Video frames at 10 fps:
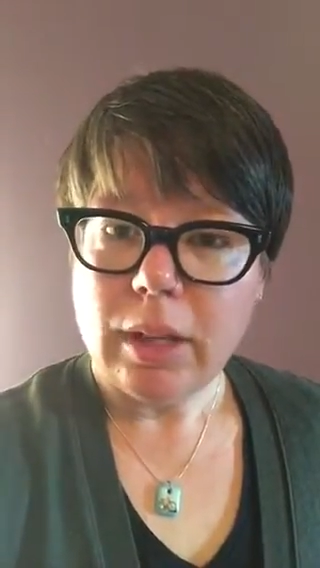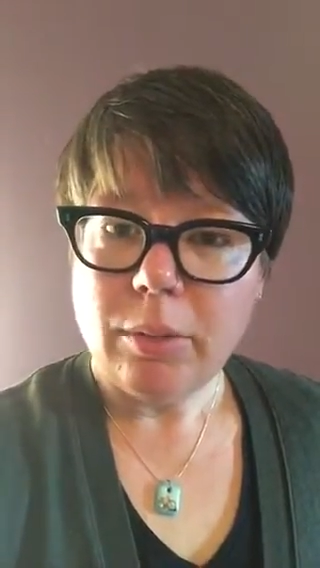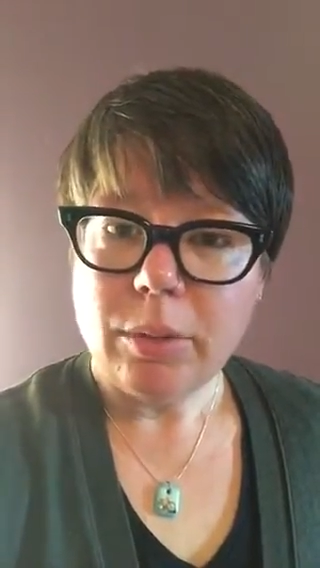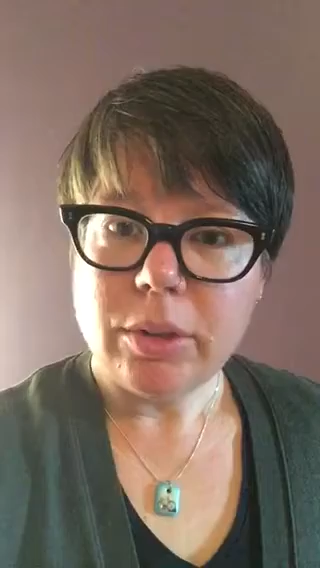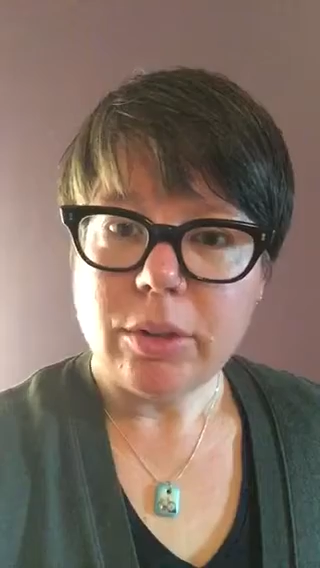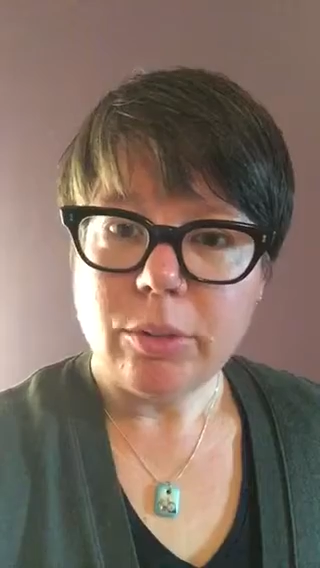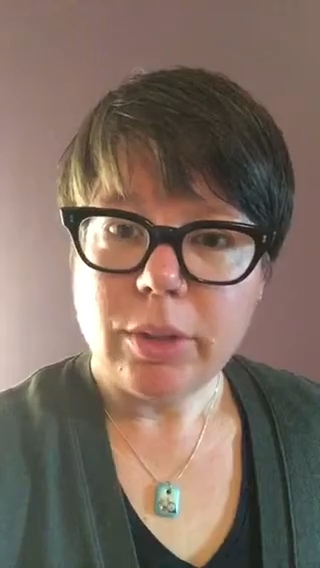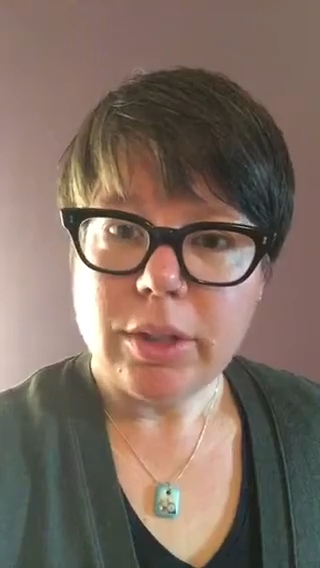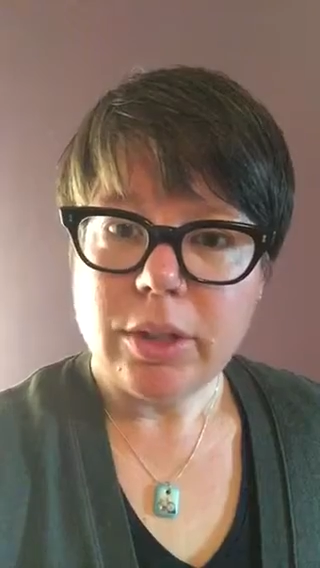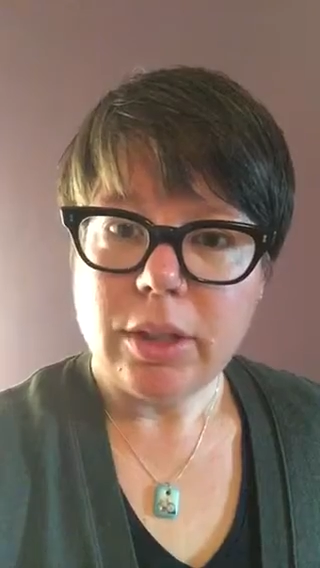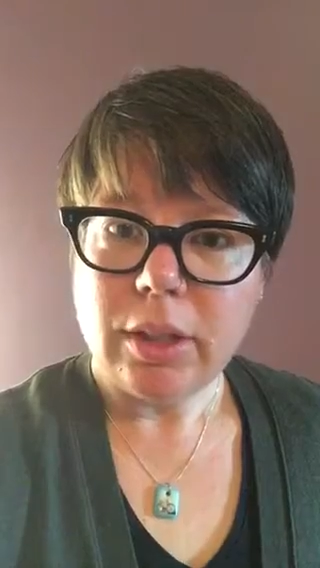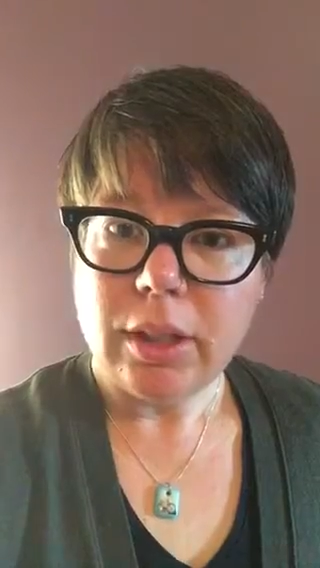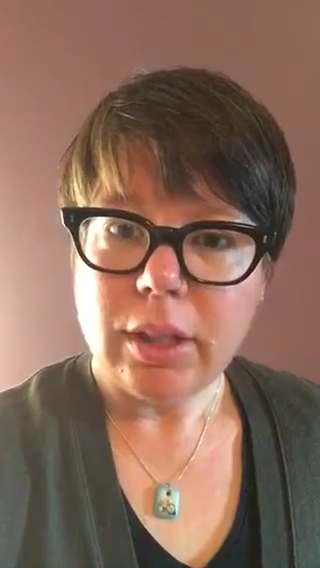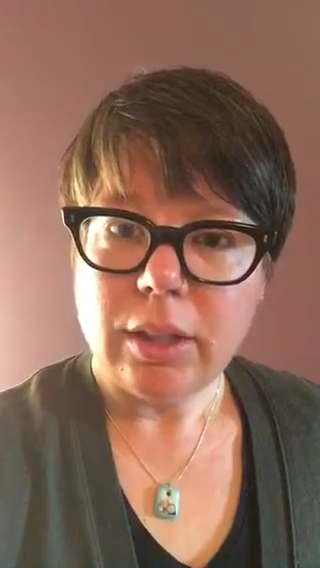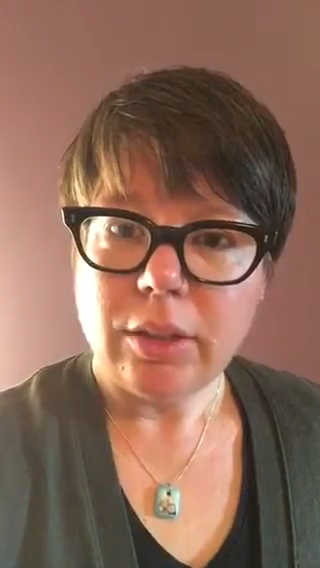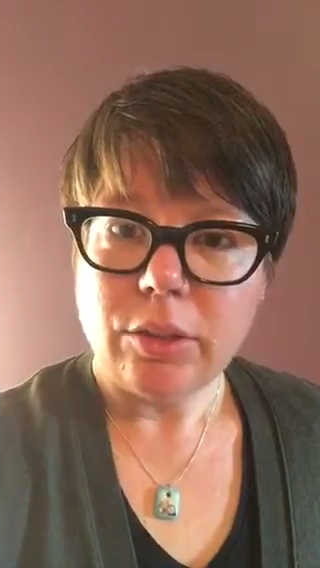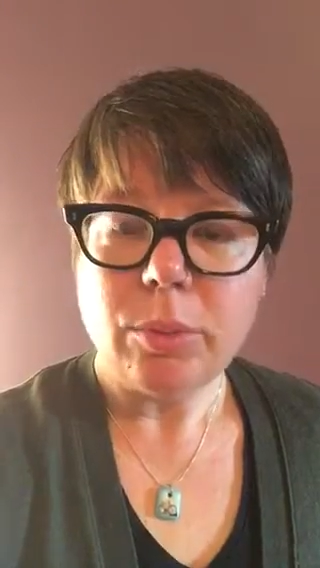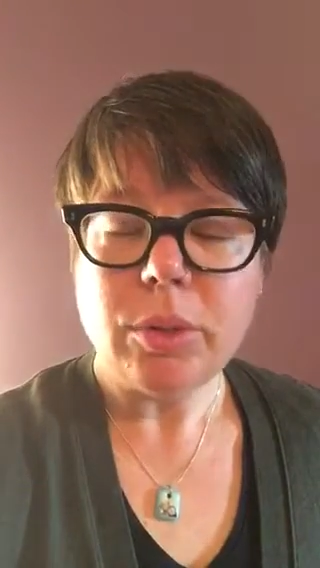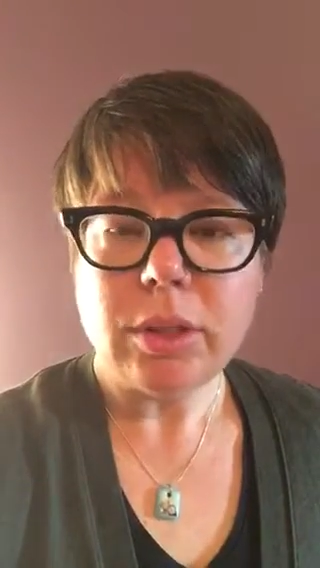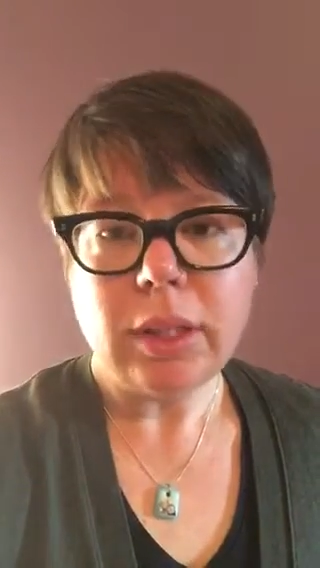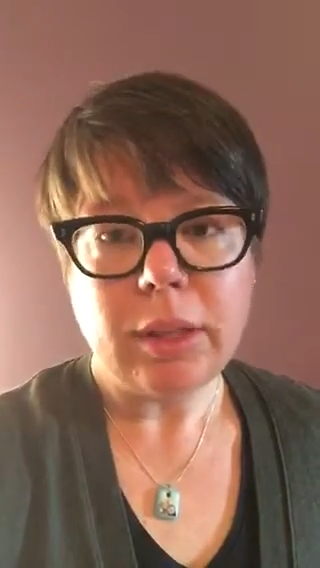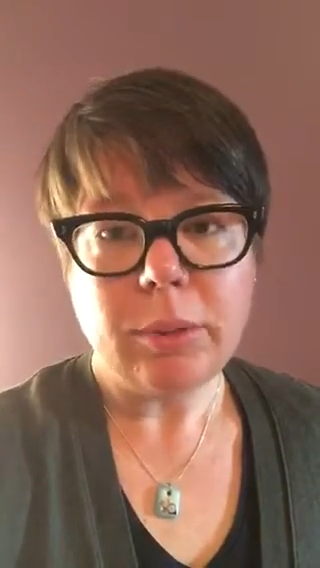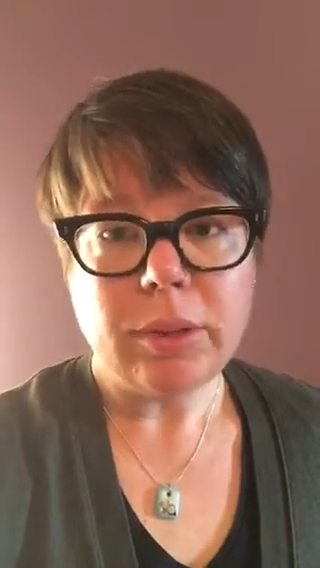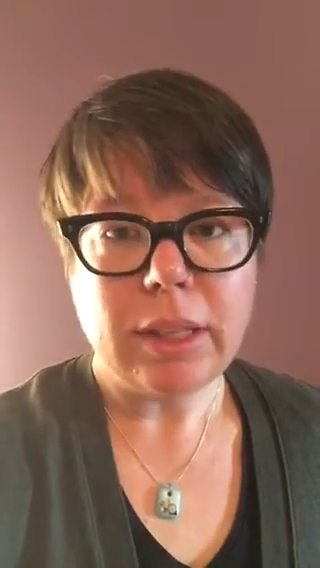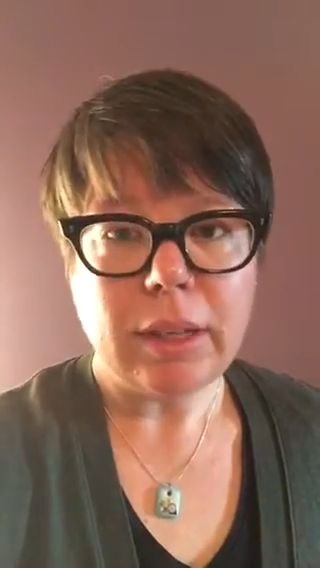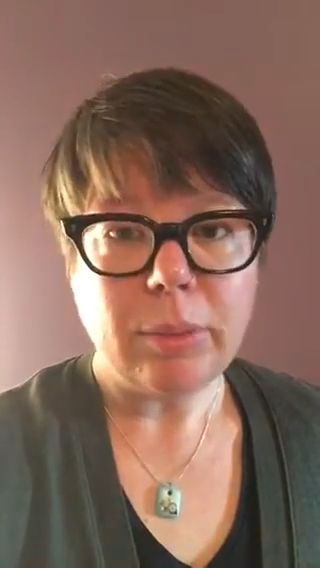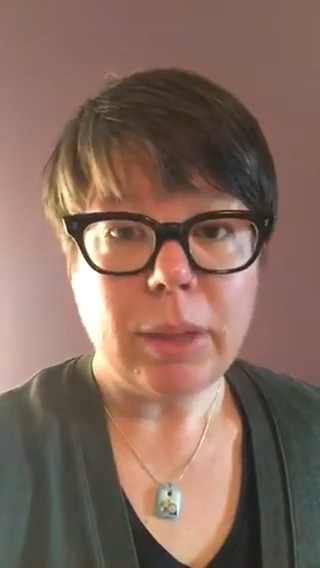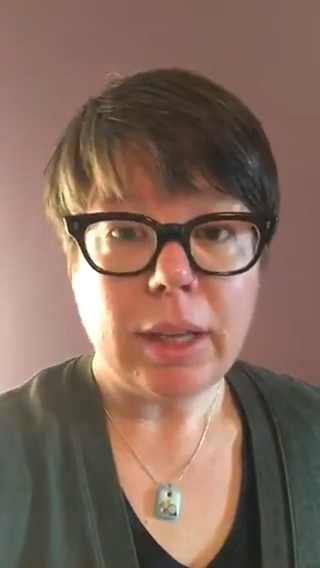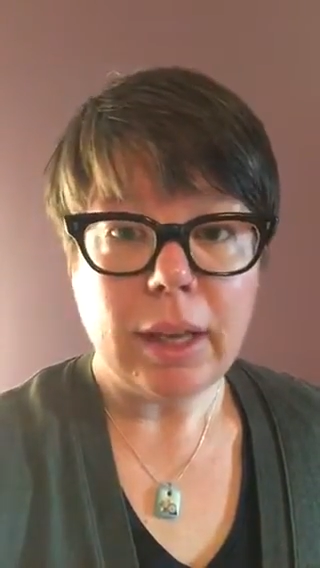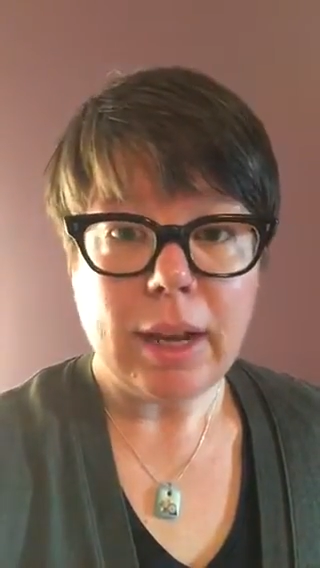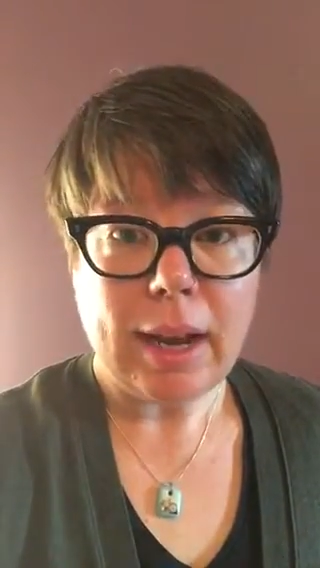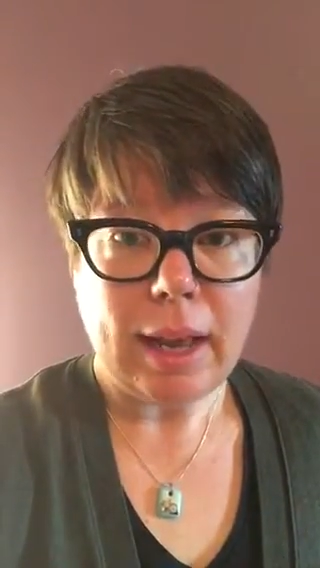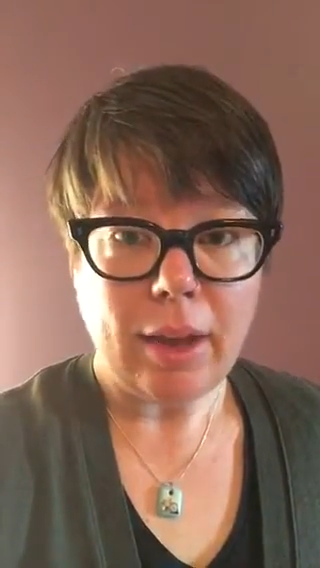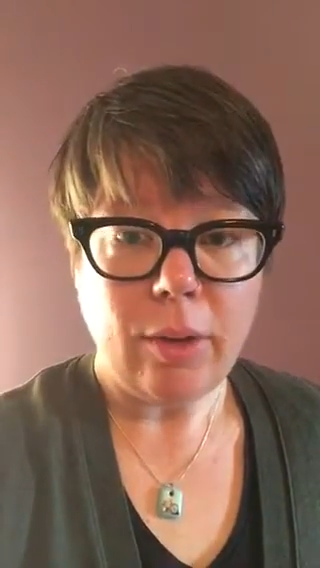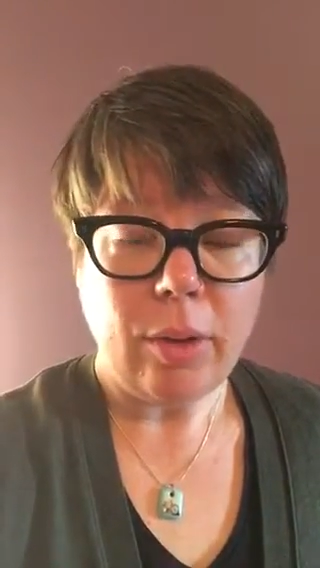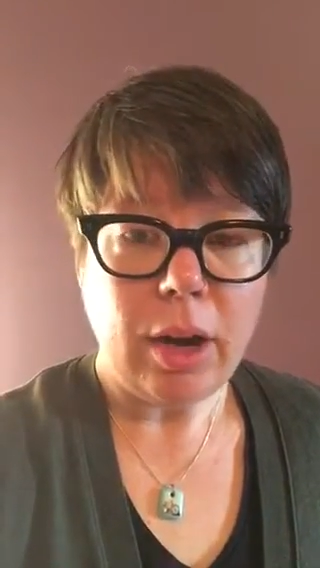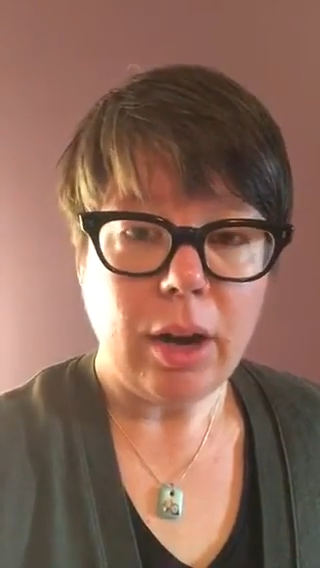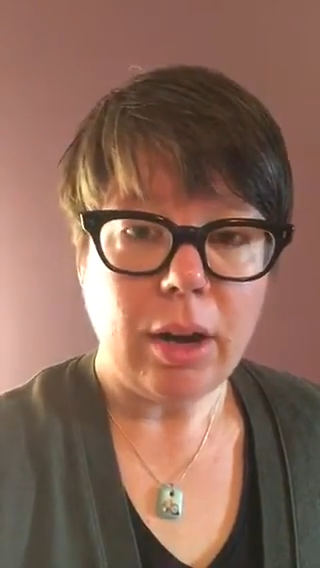It was originally, so most of the kiwis we get now